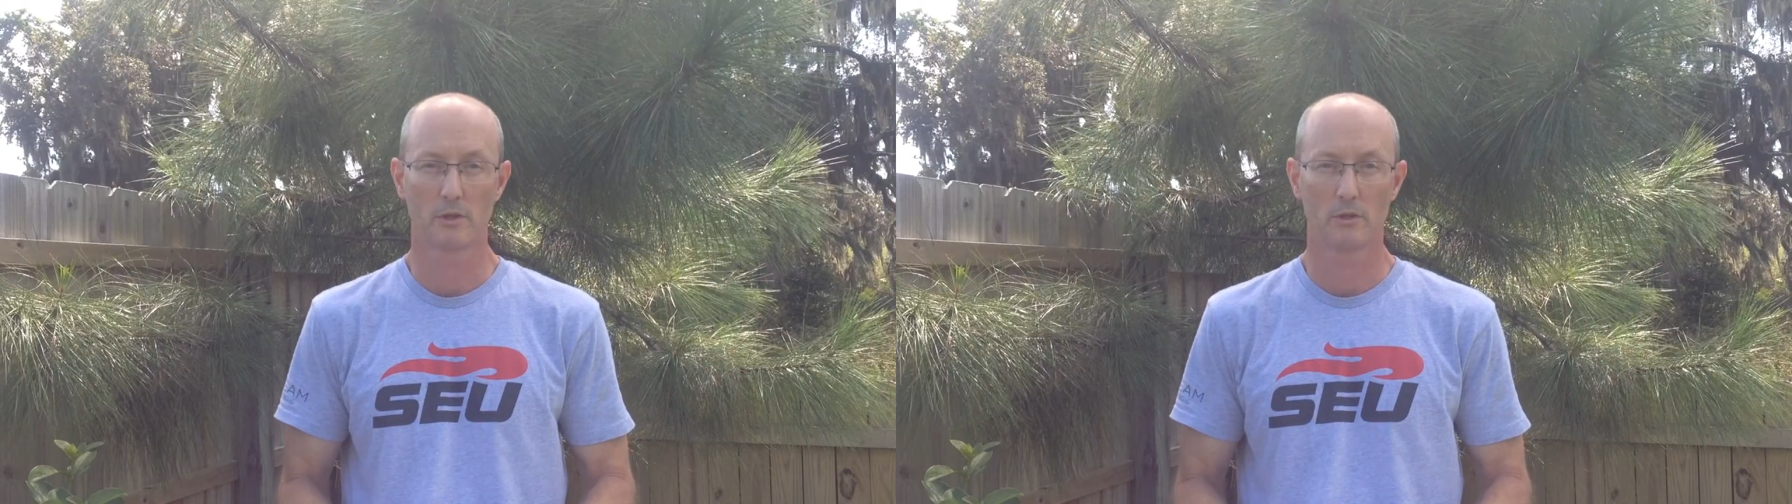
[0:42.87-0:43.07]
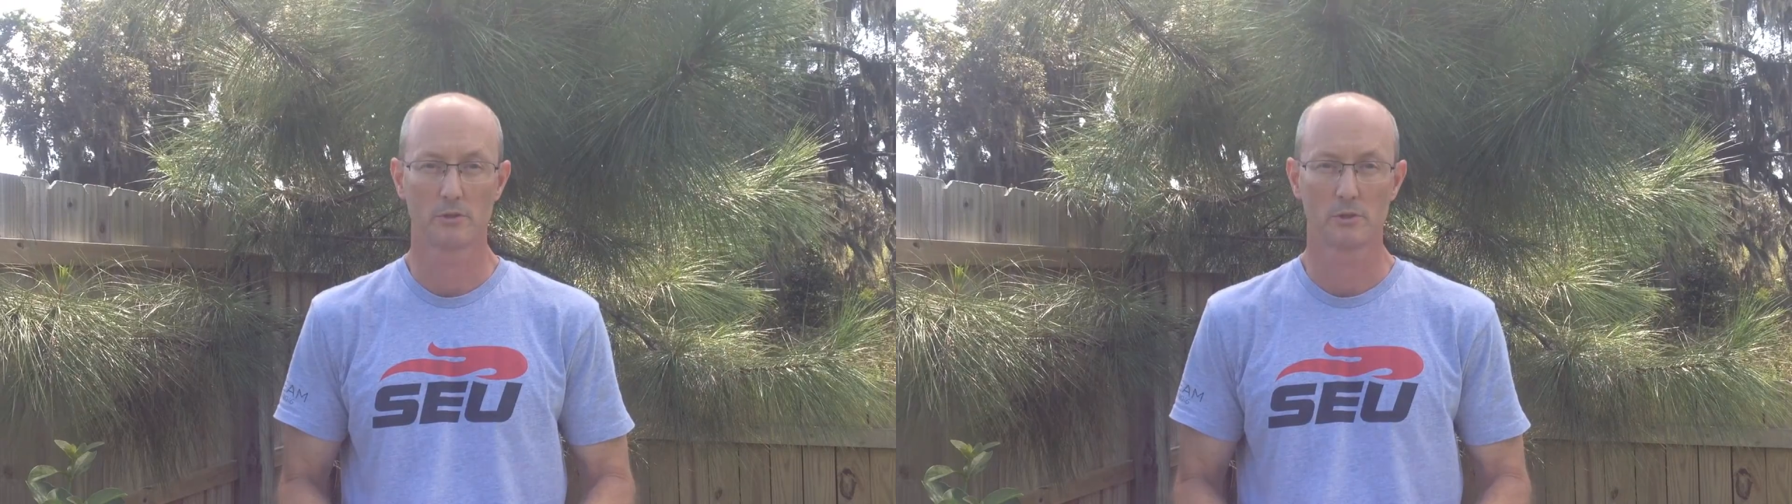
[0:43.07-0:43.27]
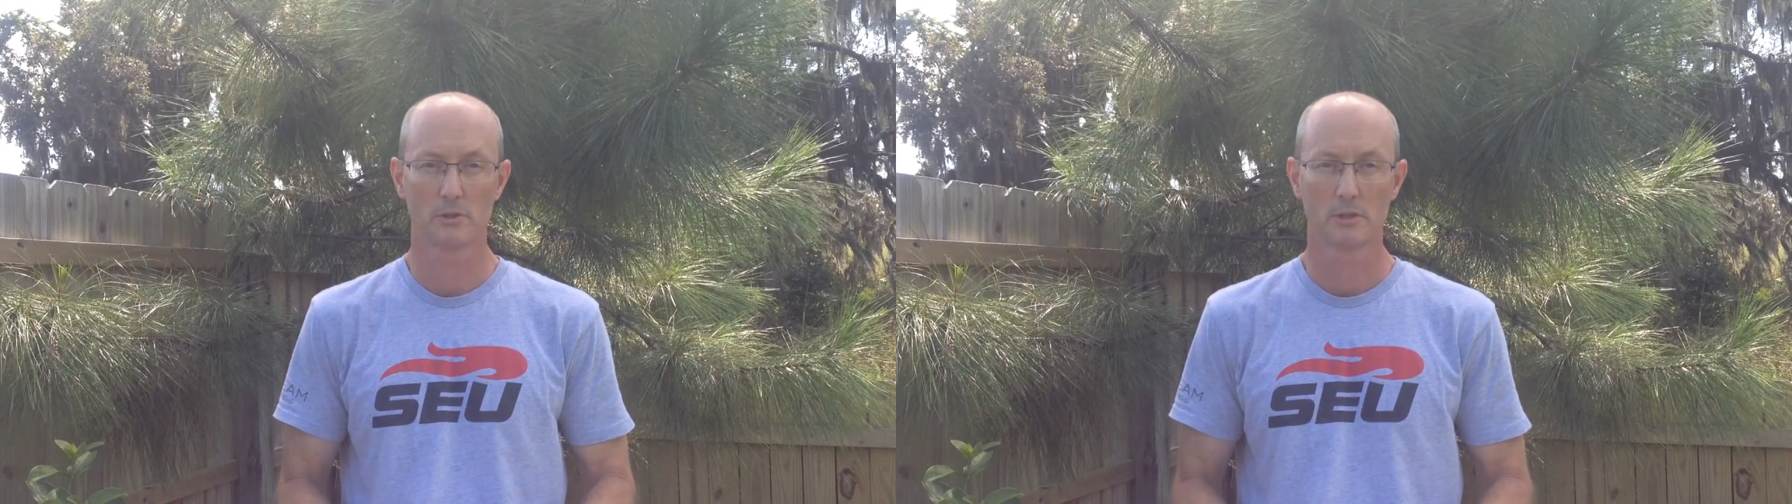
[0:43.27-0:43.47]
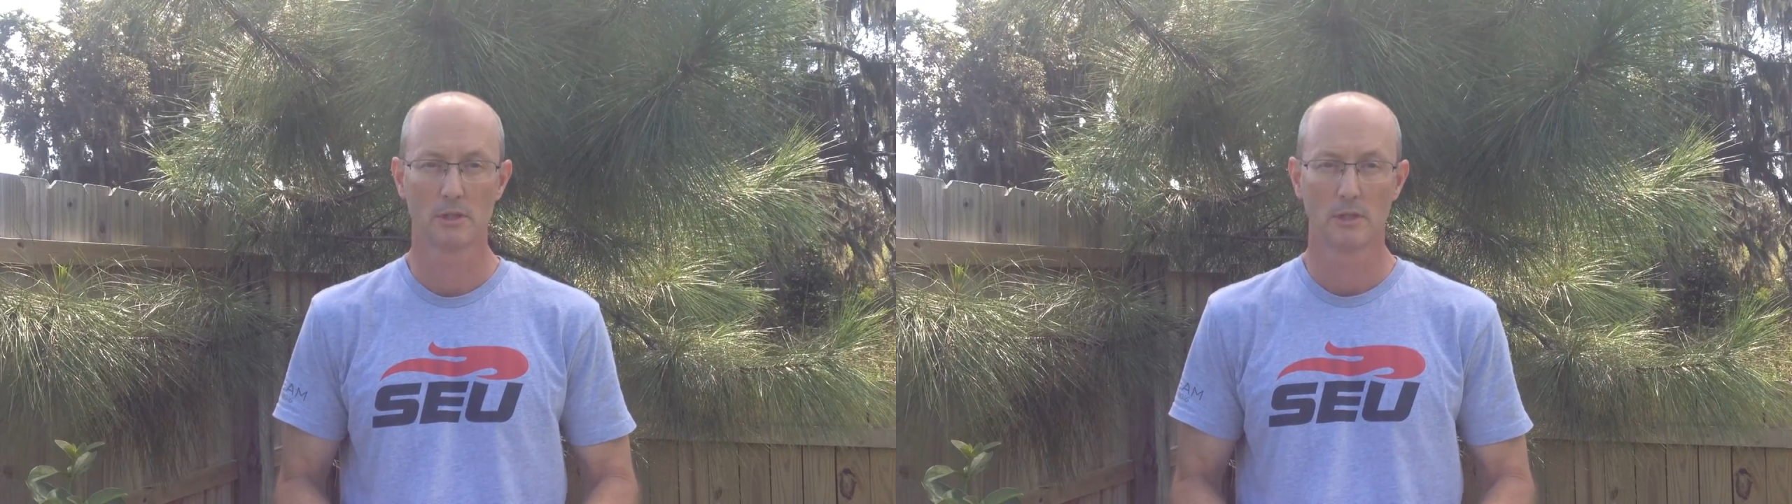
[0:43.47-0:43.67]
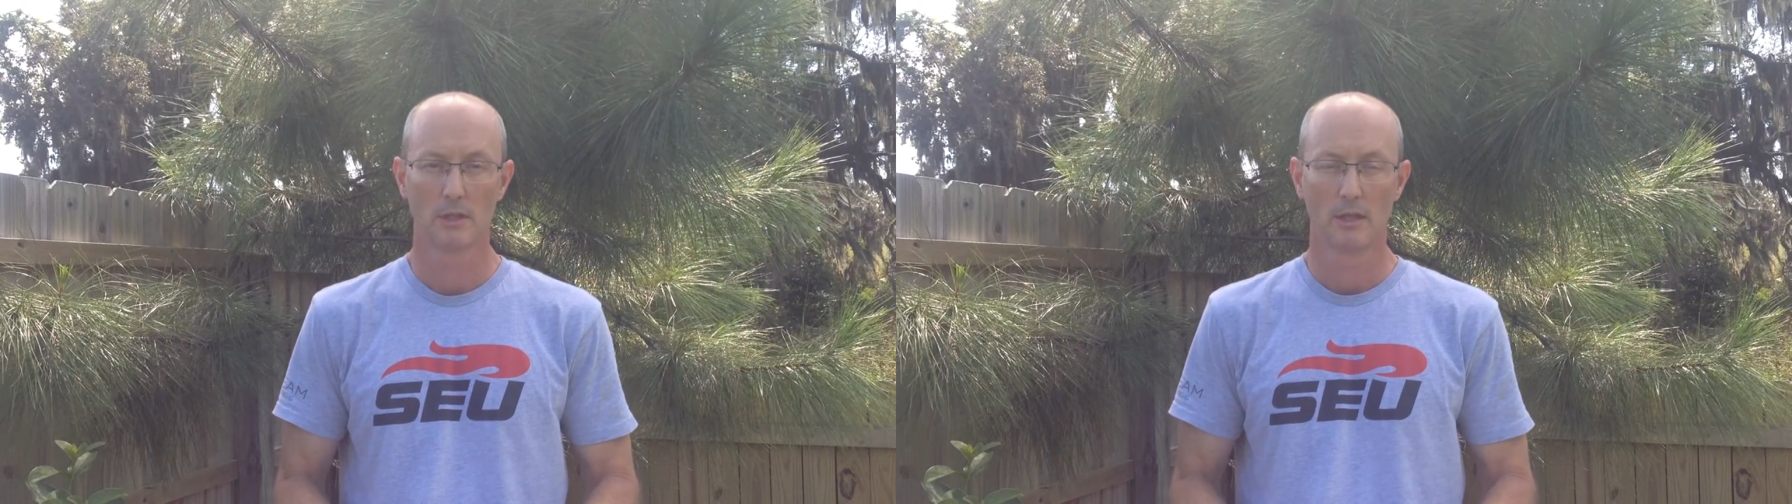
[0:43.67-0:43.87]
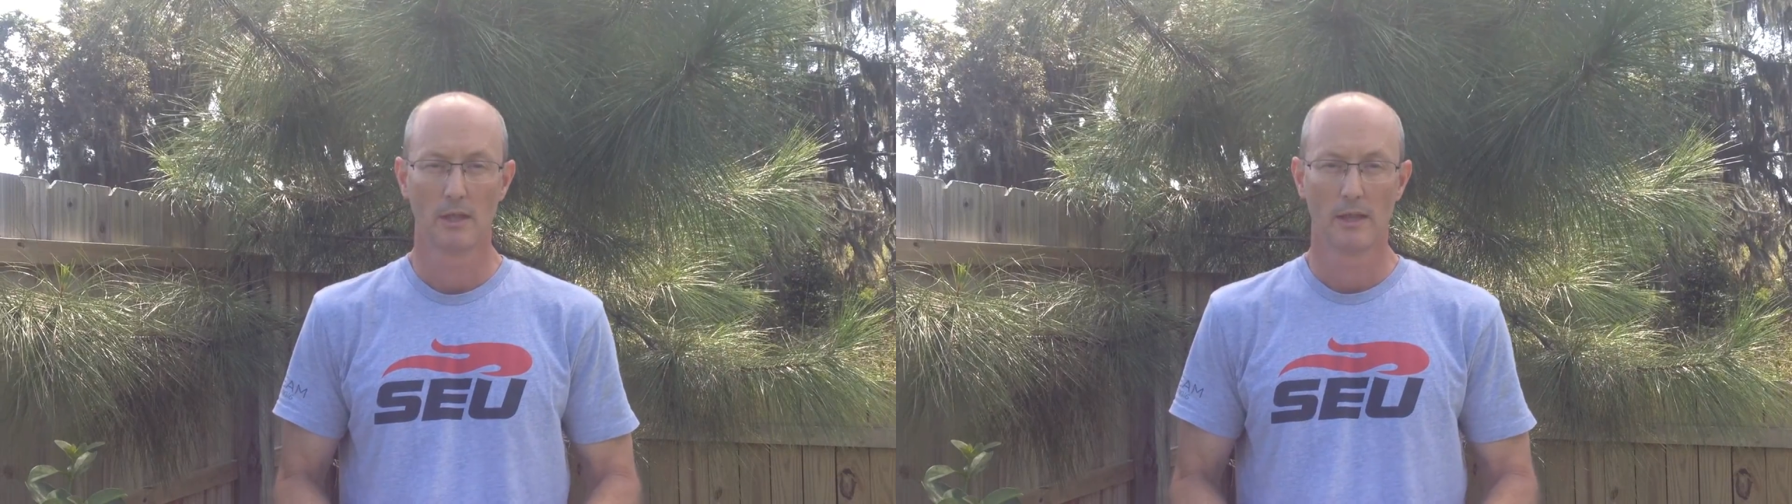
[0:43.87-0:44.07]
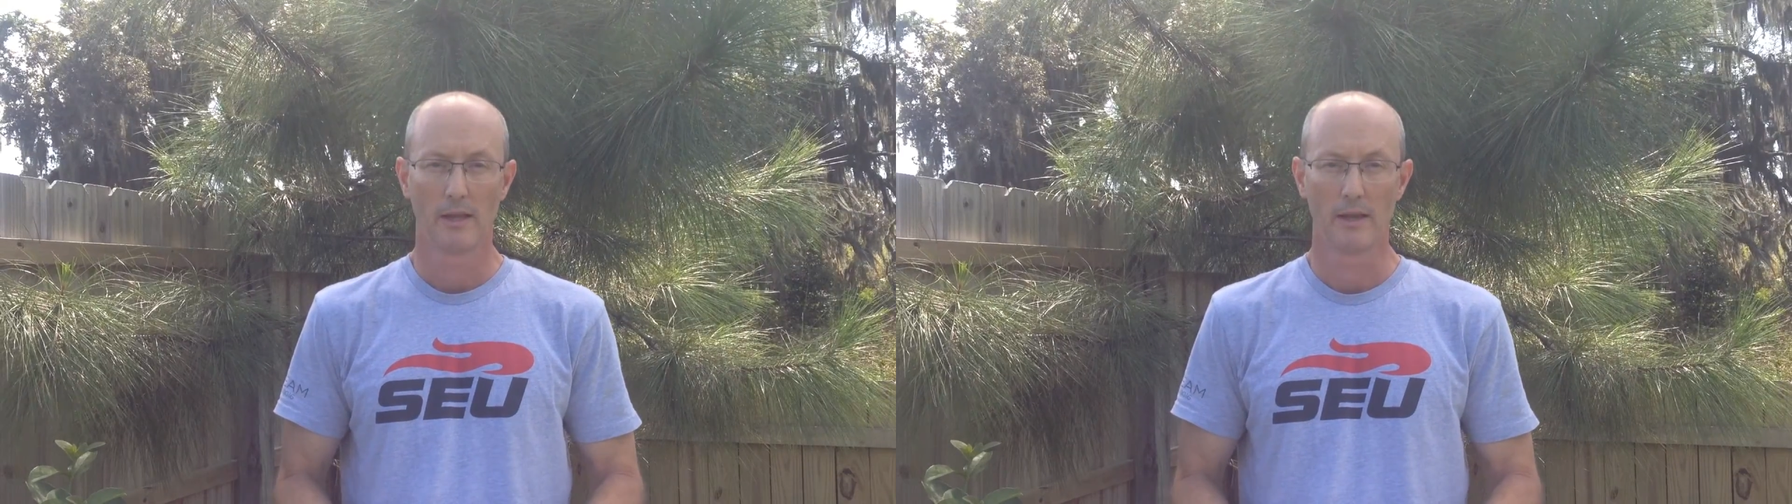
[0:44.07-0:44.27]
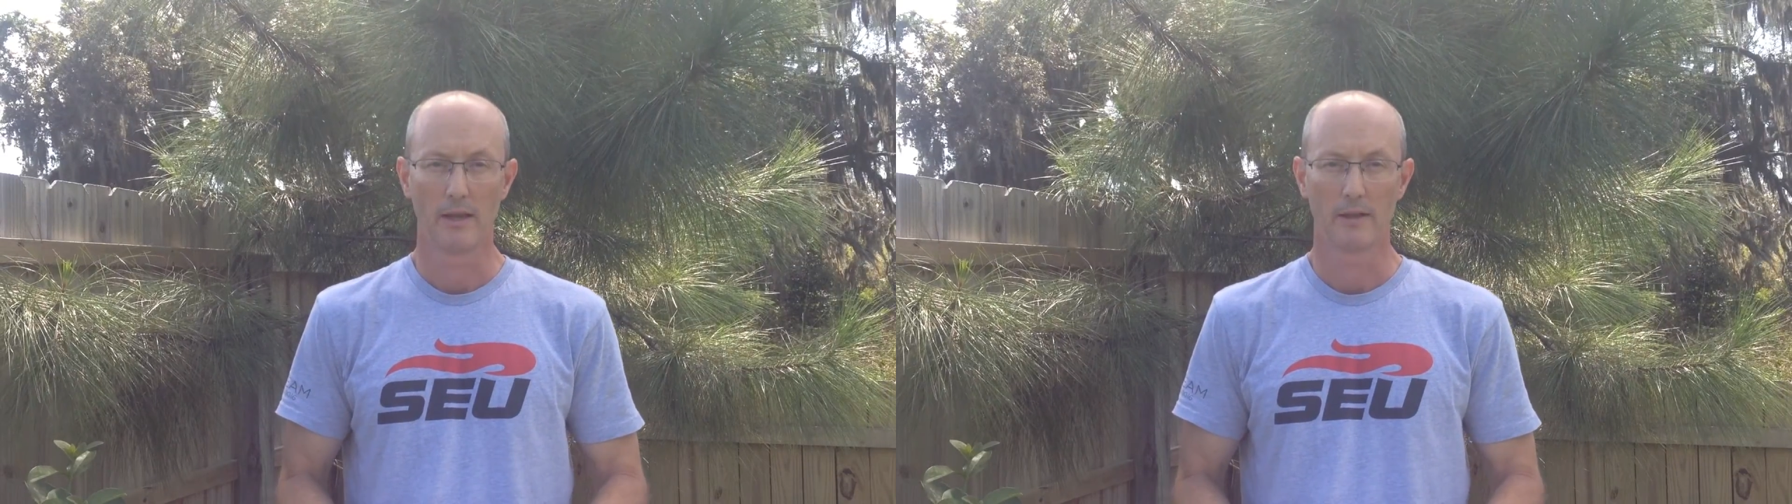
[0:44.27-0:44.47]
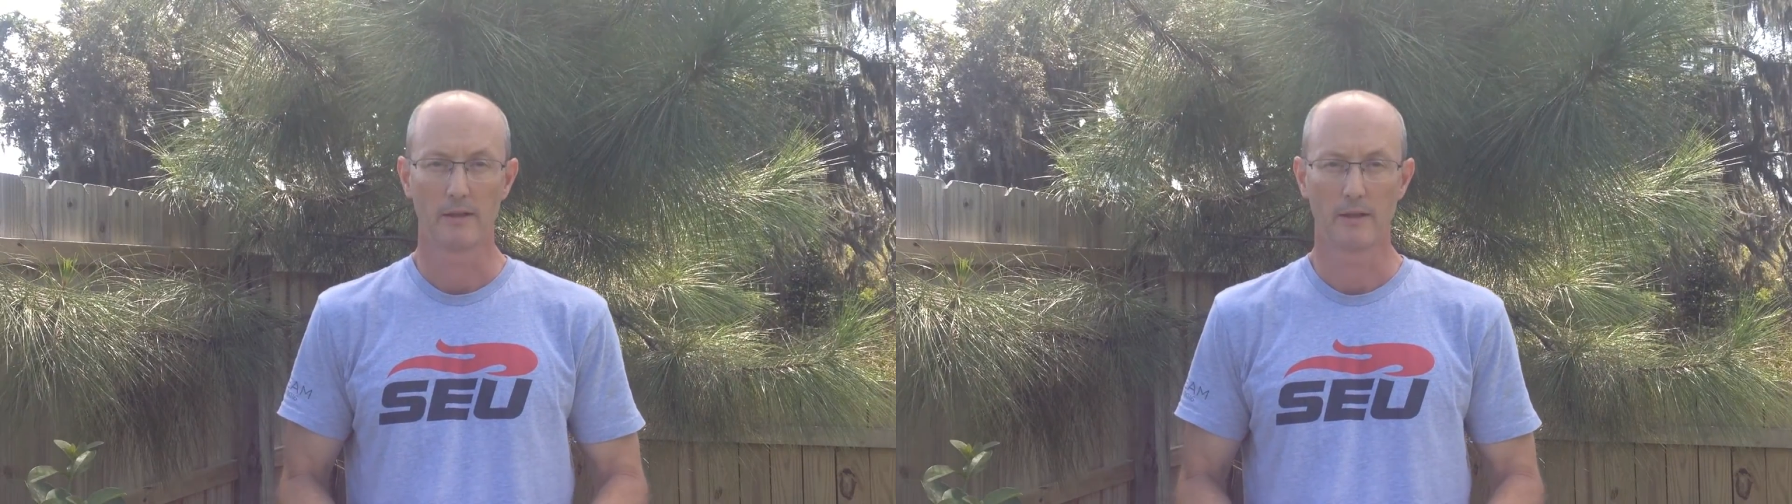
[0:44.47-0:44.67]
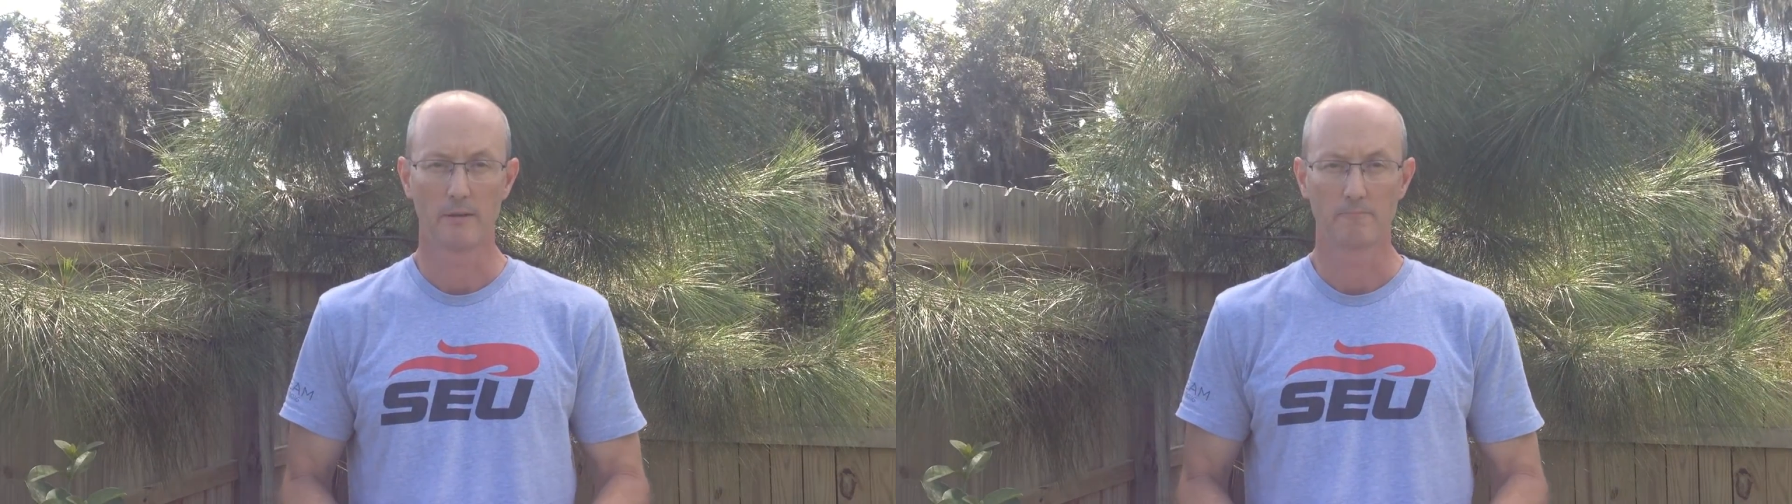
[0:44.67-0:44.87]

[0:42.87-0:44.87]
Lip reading: cultures and